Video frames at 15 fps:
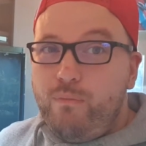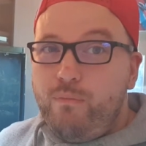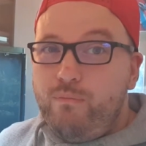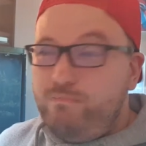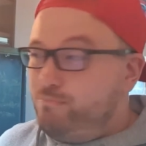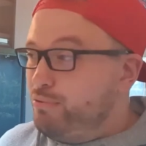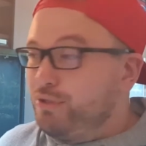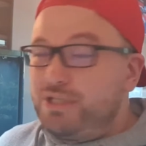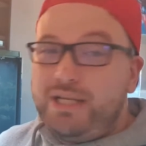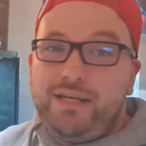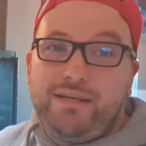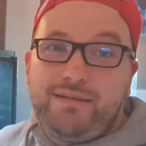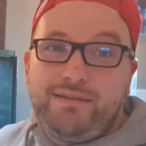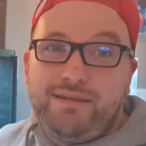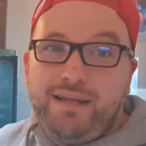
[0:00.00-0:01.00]

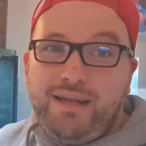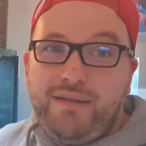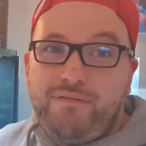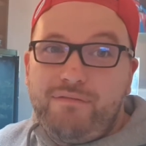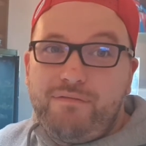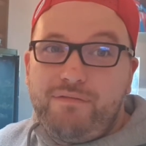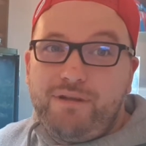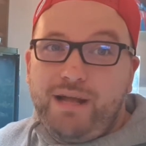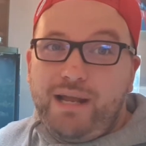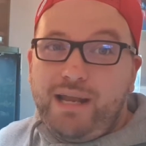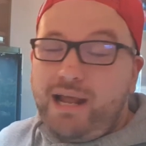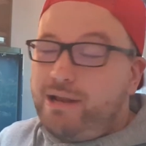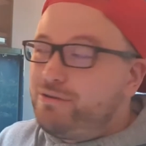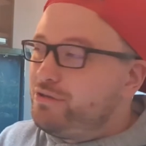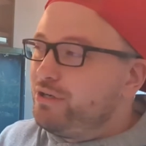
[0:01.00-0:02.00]
buzzing if,
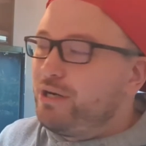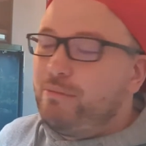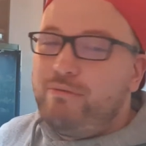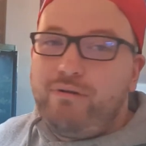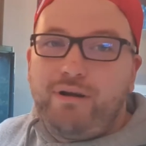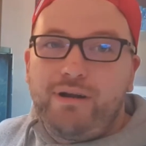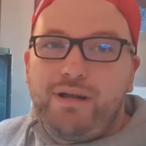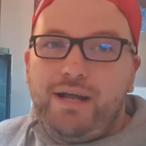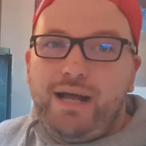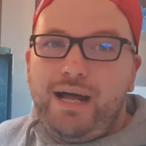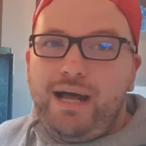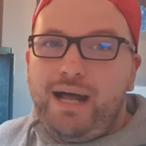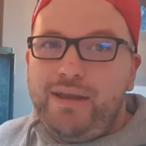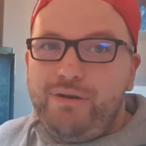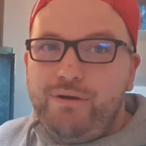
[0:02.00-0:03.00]
and don't get me wrong,
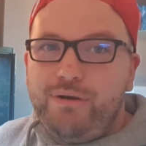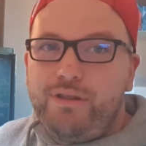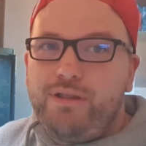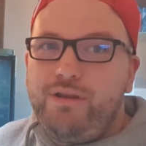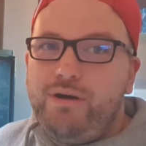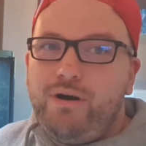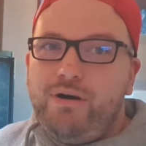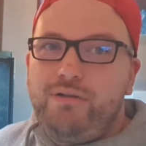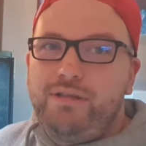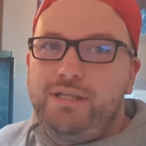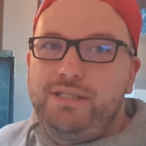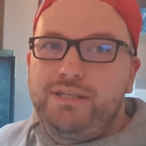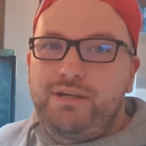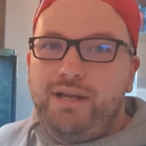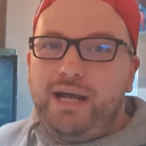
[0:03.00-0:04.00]
I know that not all
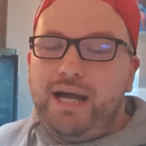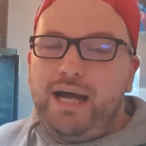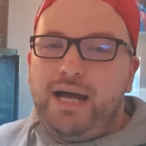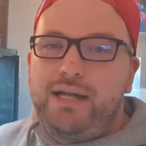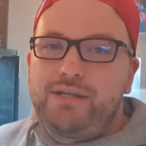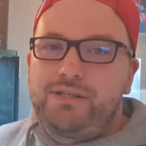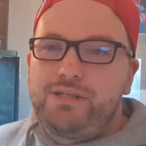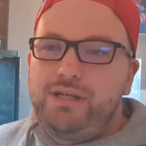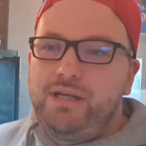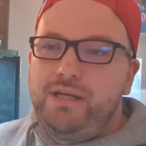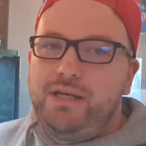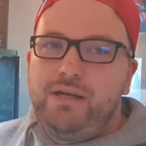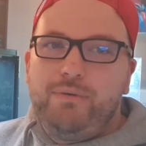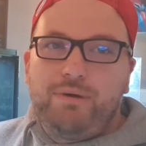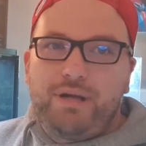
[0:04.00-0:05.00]
these are going to hatch.
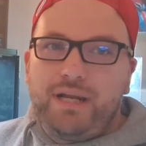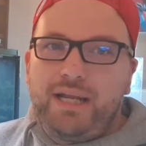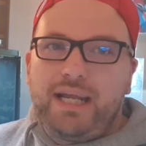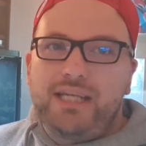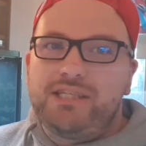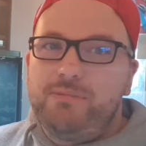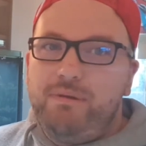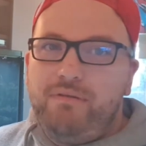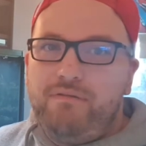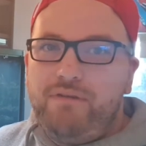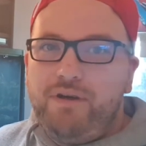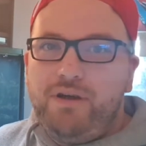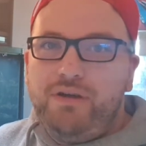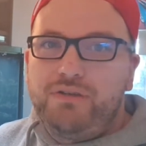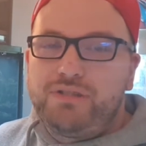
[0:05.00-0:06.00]
We're going to get some
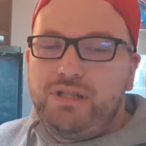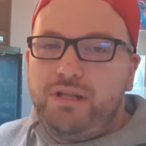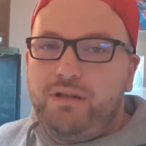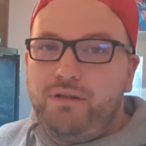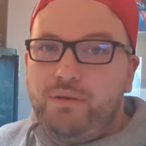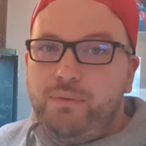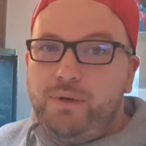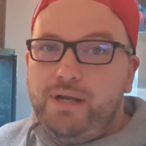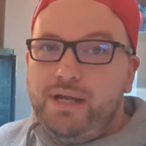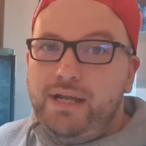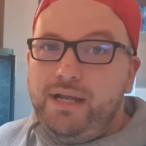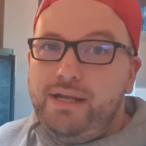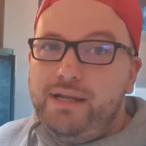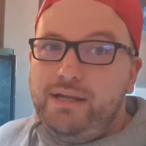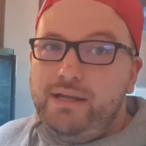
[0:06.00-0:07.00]
infertiles along the
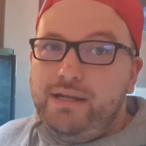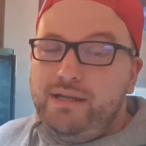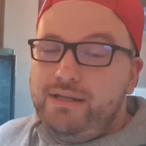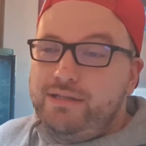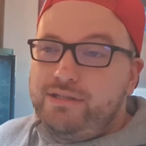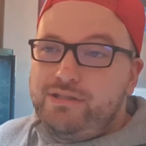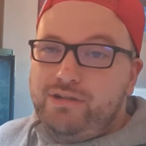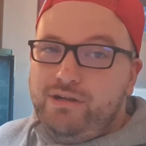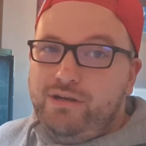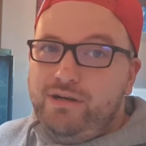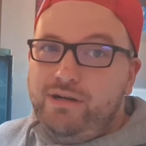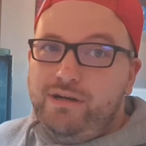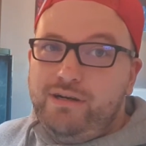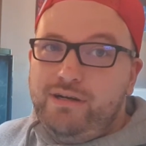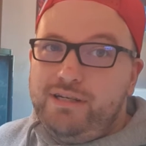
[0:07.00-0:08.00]
way.
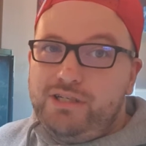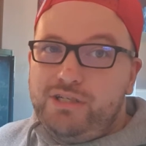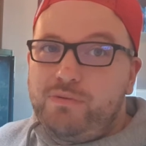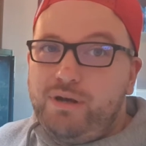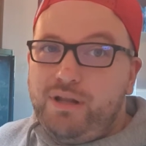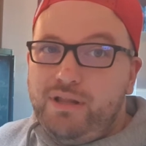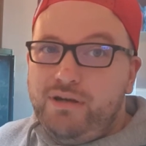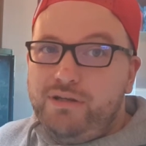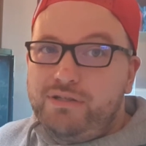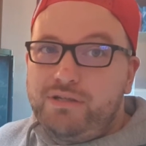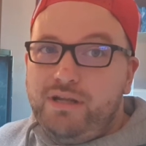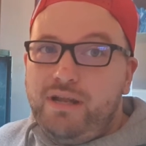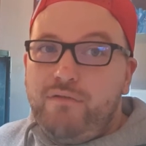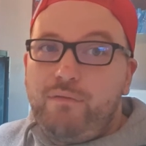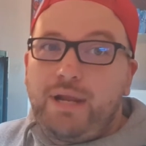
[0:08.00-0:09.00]
So it's just one of those.
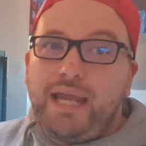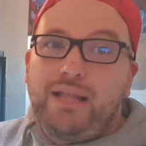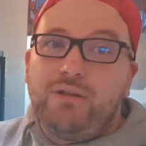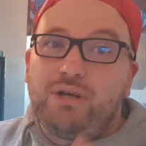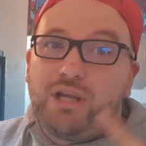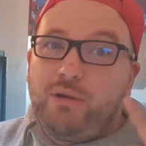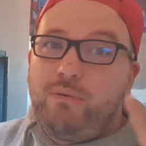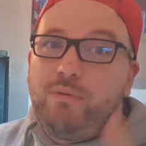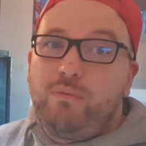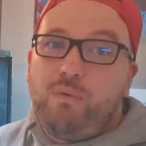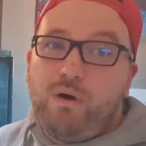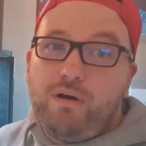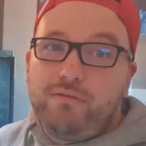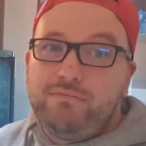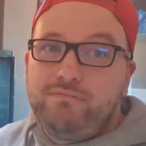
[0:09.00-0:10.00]
If we get lucky with
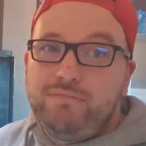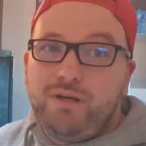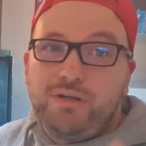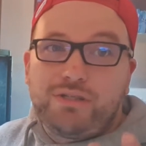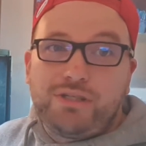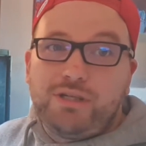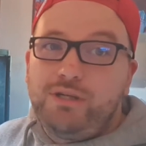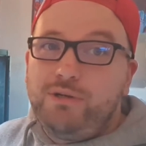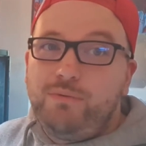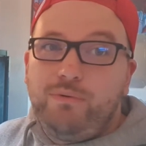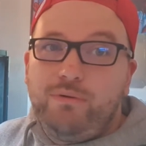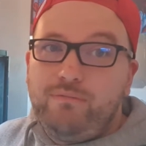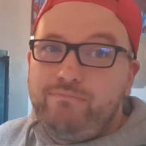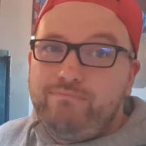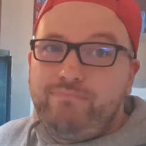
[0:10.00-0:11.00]
1 or
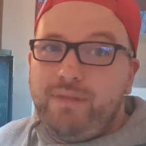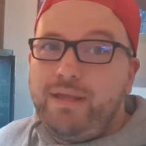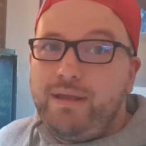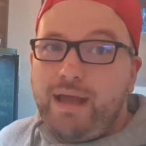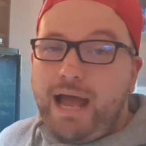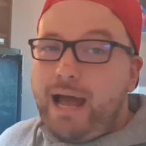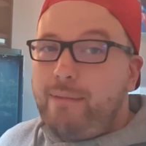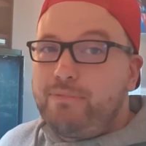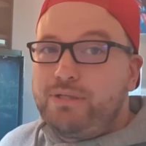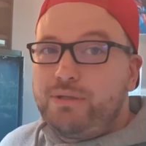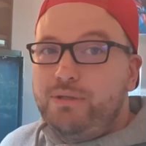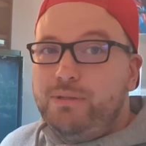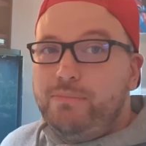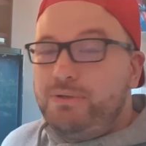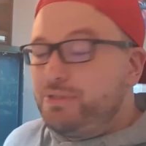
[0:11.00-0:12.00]
2,
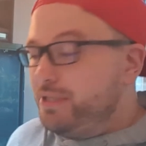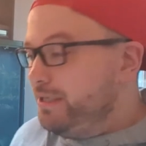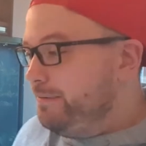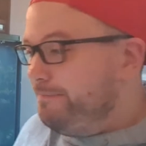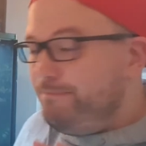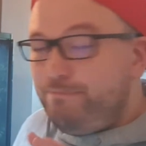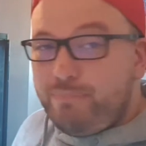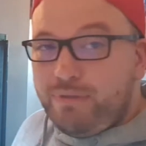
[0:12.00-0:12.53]
absolutely buzzing. Be